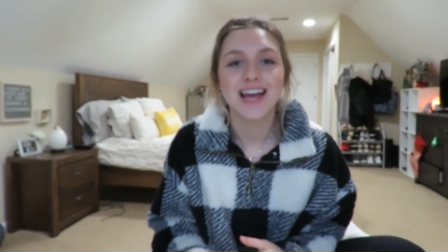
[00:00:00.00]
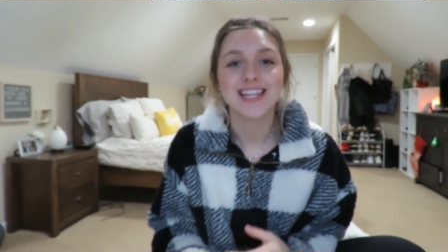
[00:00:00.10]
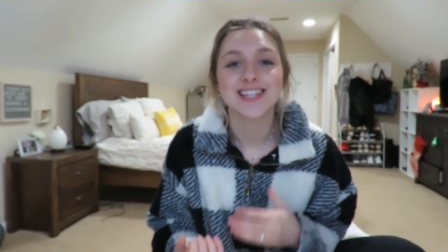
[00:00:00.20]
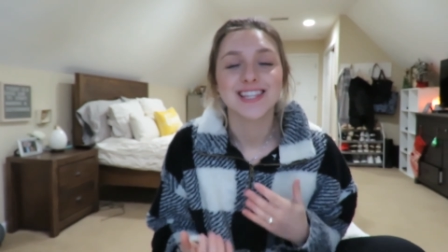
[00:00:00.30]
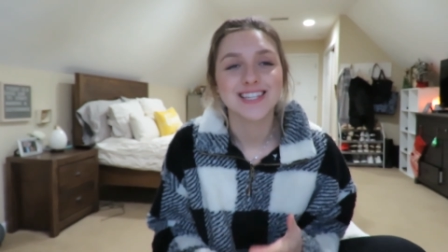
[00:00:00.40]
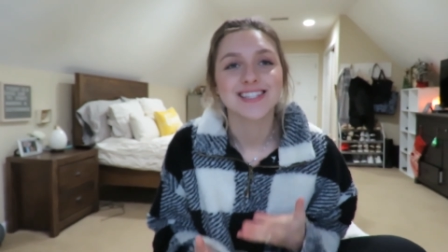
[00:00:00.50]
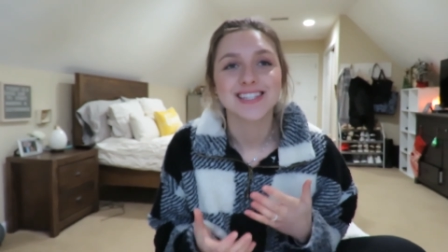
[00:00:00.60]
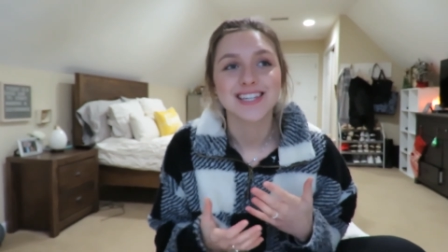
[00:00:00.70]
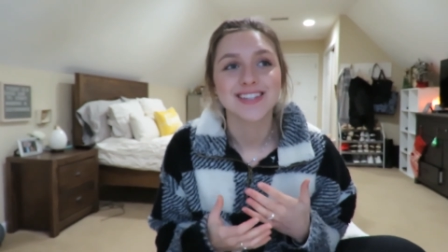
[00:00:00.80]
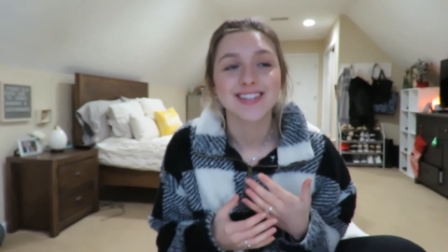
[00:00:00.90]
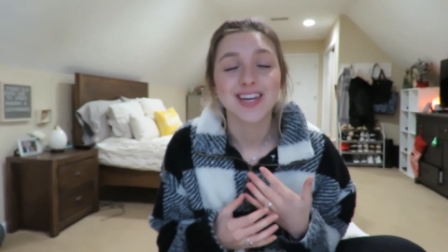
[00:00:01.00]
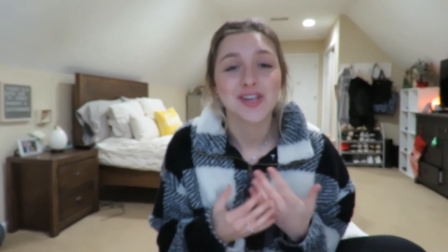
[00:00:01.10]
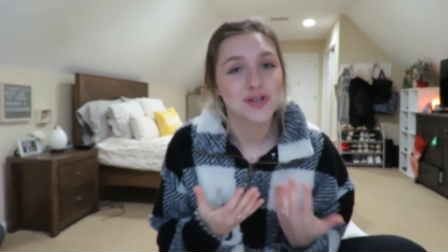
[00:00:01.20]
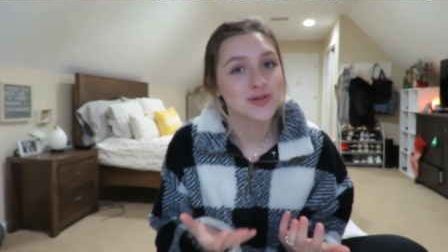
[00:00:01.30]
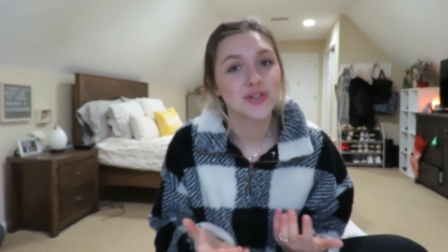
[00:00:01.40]
And this is a
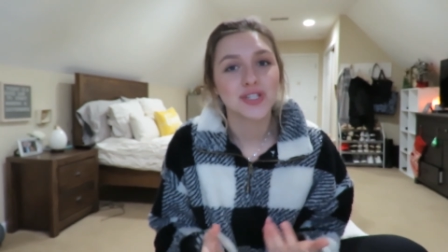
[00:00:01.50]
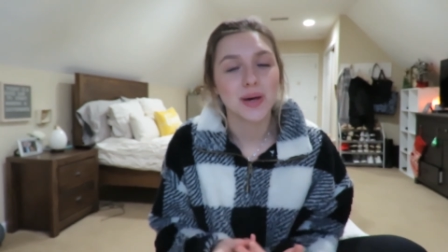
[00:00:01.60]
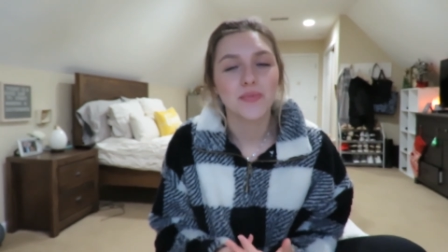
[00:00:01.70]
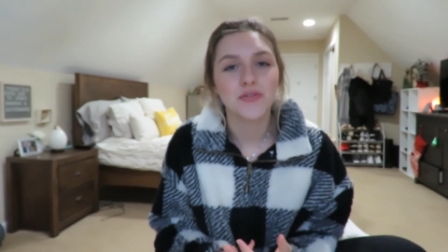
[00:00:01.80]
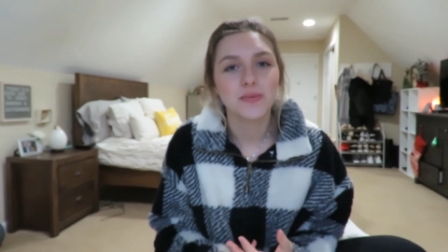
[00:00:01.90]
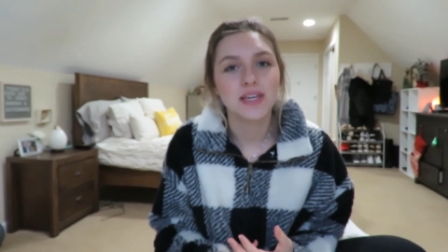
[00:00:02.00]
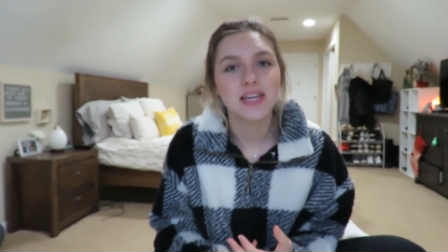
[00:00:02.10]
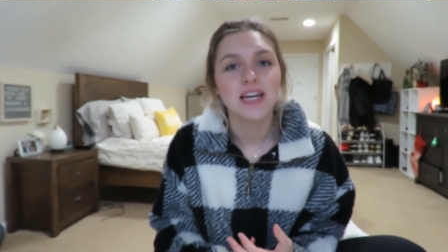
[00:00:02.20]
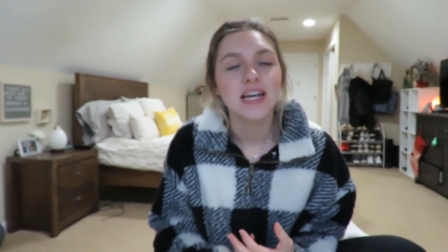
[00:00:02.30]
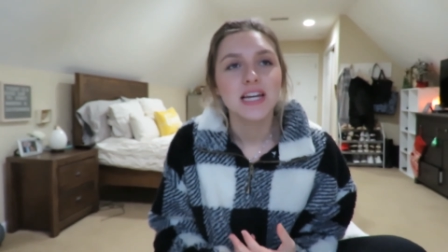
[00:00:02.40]
huge step for me.